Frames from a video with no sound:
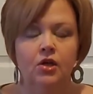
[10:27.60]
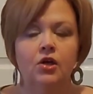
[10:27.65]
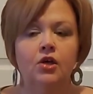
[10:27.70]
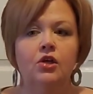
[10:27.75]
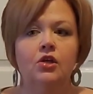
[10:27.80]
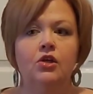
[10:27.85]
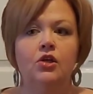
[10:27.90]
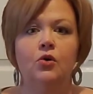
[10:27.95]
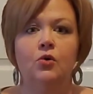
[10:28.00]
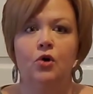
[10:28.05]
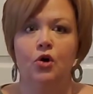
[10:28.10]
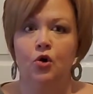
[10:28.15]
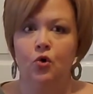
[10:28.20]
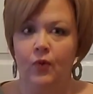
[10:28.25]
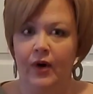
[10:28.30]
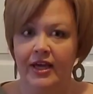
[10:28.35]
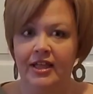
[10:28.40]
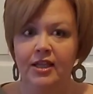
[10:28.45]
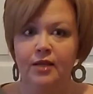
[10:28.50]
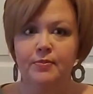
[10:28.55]
you are
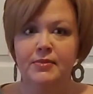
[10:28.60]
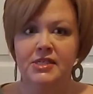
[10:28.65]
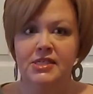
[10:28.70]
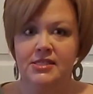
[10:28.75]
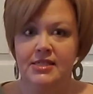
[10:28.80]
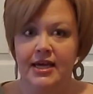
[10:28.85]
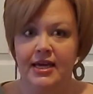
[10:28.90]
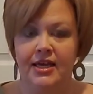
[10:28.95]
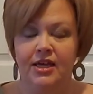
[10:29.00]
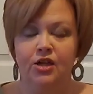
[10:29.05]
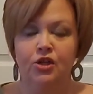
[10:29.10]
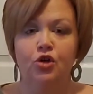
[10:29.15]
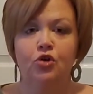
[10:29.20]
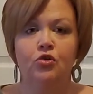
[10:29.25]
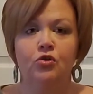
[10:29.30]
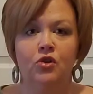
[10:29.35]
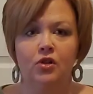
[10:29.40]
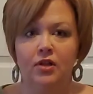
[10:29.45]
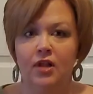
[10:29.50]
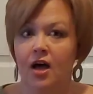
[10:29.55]
greatly mistaken. You're
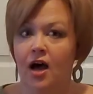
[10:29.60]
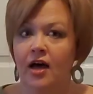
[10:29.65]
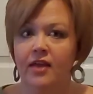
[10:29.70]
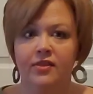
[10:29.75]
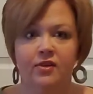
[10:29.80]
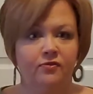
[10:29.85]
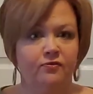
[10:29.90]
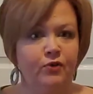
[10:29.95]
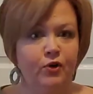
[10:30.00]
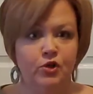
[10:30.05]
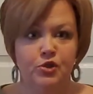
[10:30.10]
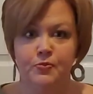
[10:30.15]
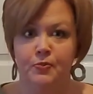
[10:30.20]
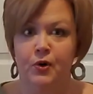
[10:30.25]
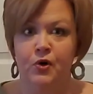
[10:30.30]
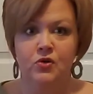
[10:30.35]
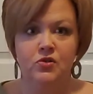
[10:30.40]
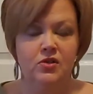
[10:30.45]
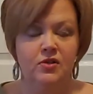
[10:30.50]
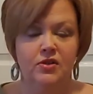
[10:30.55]
not the first
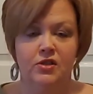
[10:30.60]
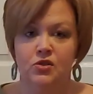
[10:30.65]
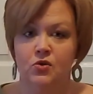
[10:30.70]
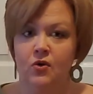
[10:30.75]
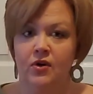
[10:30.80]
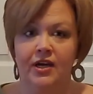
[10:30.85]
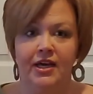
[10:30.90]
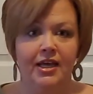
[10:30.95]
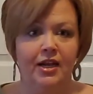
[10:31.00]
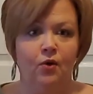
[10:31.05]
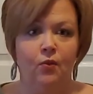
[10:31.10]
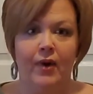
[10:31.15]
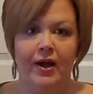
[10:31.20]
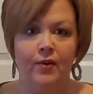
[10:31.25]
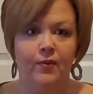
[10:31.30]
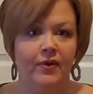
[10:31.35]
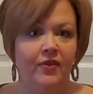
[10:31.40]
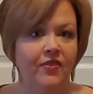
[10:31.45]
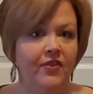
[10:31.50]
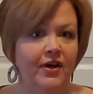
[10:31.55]
person that's going to get away
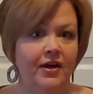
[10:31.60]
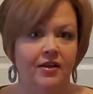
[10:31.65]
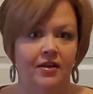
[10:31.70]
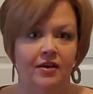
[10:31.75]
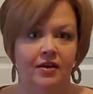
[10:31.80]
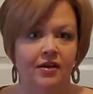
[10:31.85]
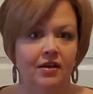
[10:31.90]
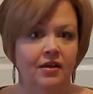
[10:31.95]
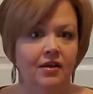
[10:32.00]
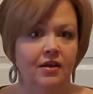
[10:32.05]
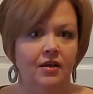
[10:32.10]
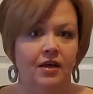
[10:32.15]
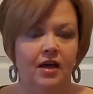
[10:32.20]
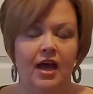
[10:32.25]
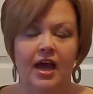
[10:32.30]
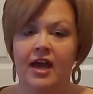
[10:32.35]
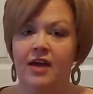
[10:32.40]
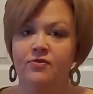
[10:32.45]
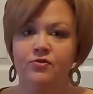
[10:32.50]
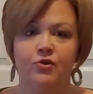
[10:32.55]
with it.
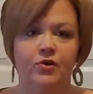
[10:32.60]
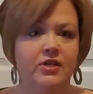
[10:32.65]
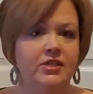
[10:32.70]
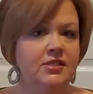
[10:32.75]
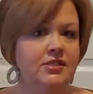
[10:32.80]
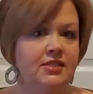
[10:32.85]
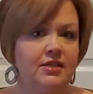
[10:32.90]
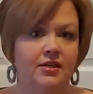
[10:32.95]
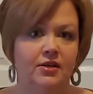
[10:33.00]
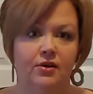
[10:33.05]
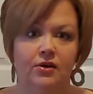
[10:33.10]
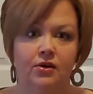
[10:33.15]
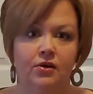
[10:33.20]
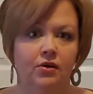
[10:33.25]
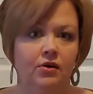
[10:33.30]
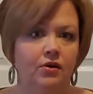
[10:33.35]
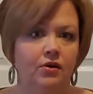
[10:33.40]
Every sinner